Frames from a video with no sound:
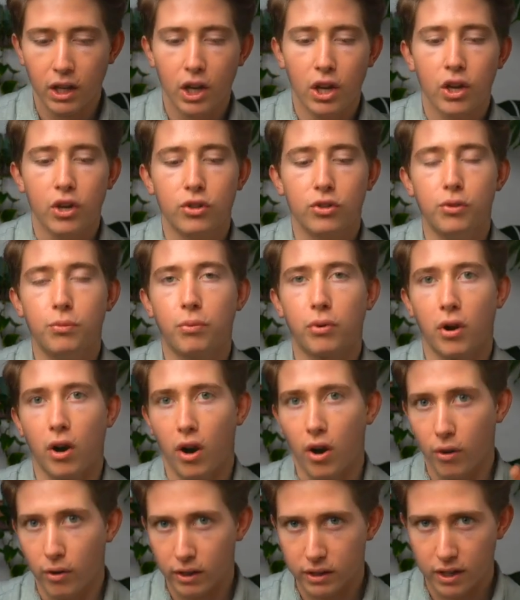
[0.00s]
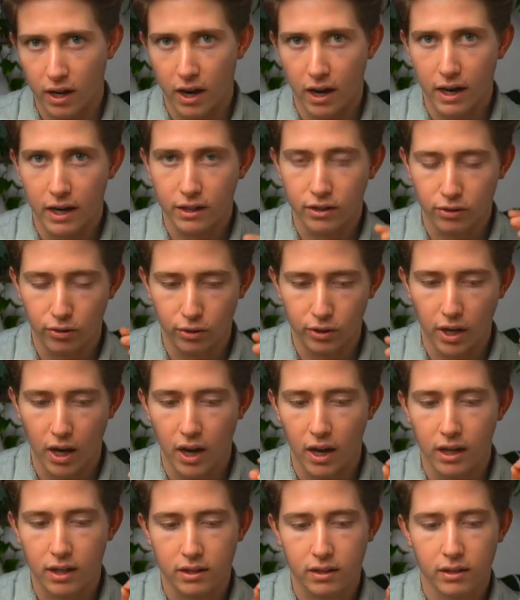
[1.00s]
you prioritize your
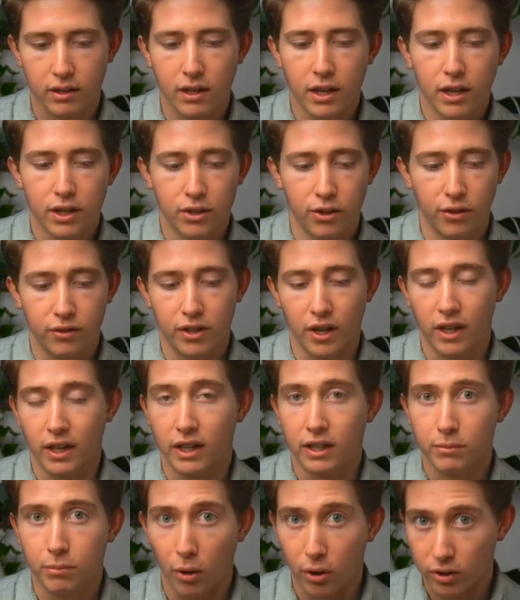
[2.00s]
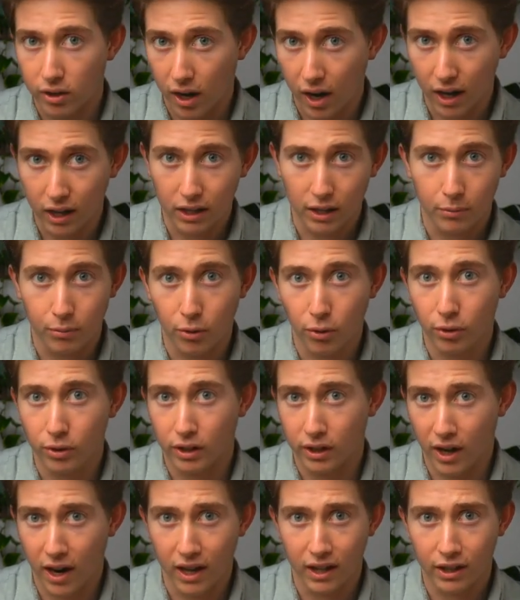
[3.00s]
task. So if something is both highly important and
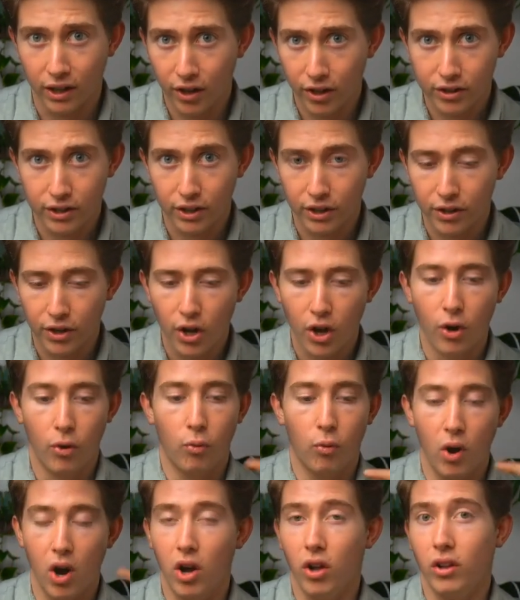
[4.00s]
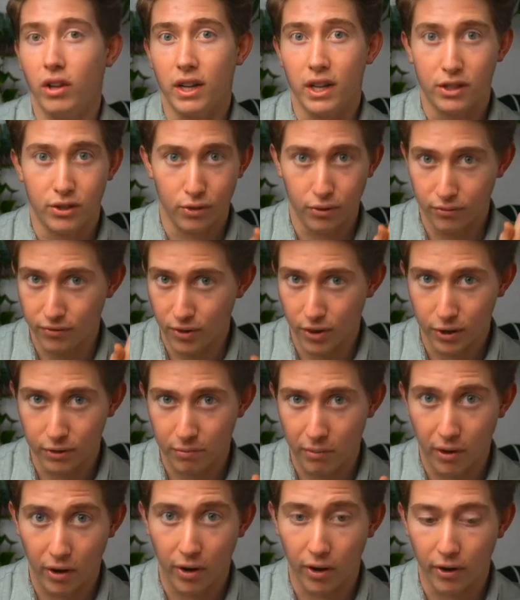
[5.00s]
highly urgent, well, it's your first
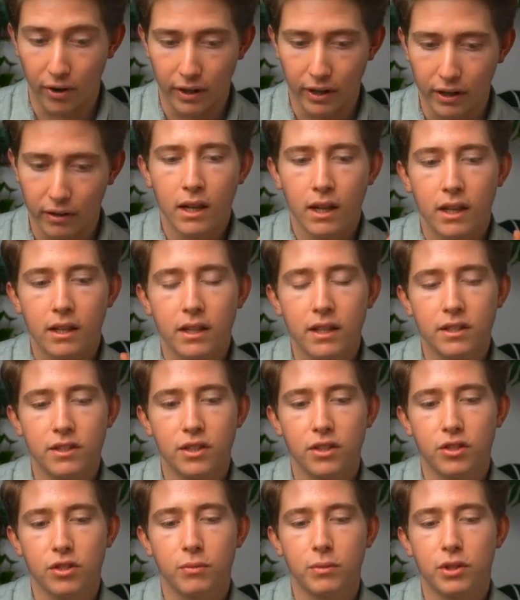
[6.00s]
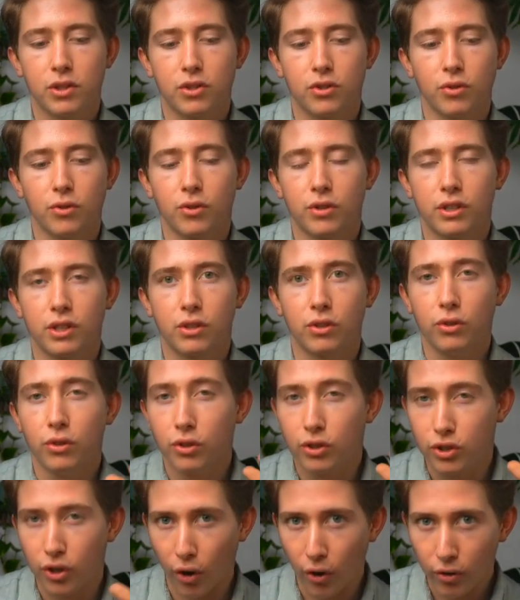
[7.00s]
priority. This system ensures that you
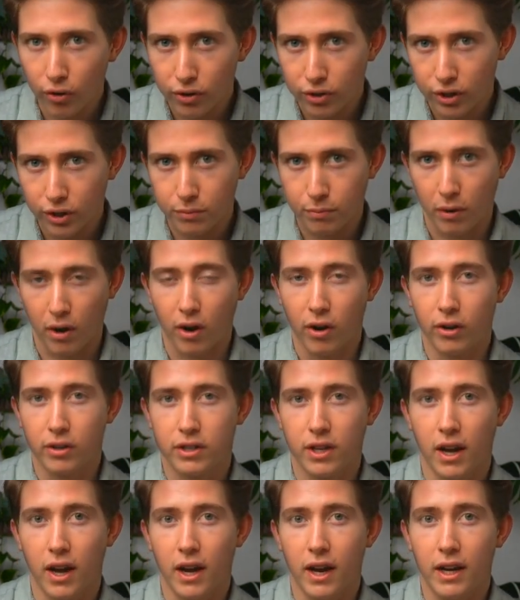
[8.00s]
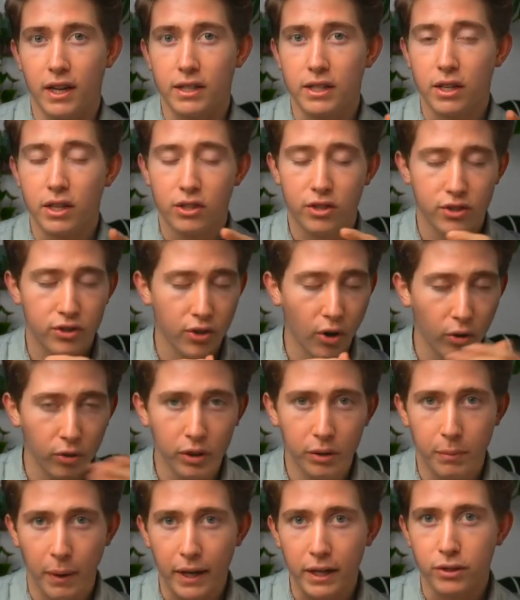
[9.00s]
don't just prioritize solely
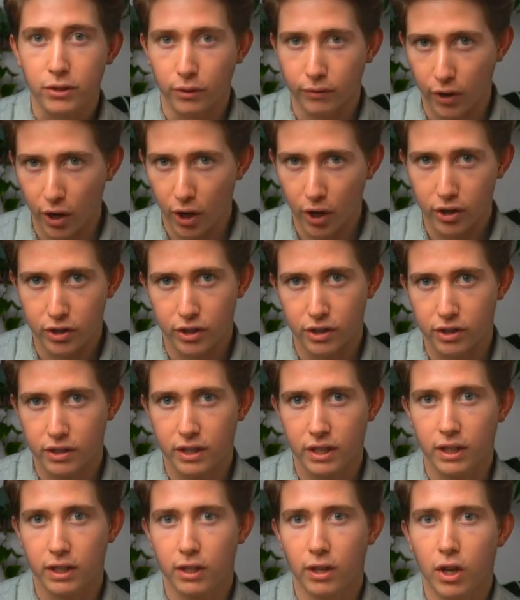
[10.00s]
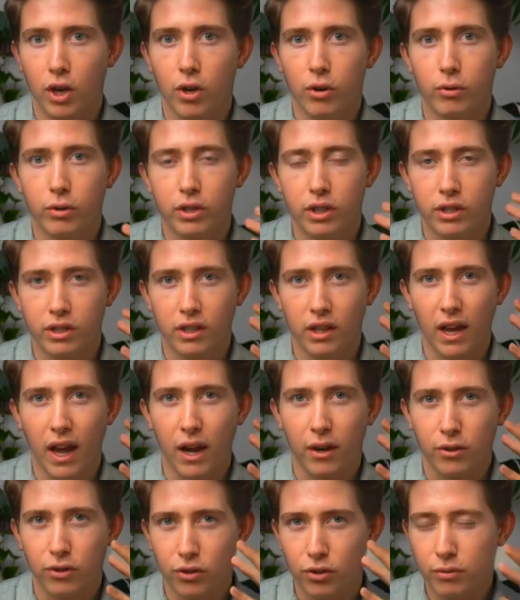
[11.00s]
based off urgency, which is our
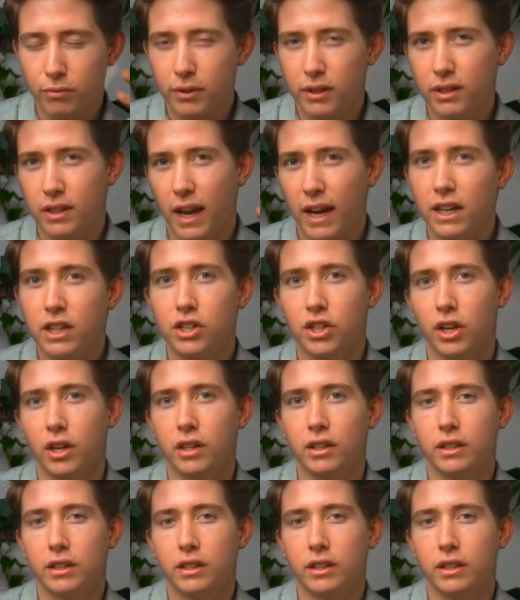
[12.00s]
human nature,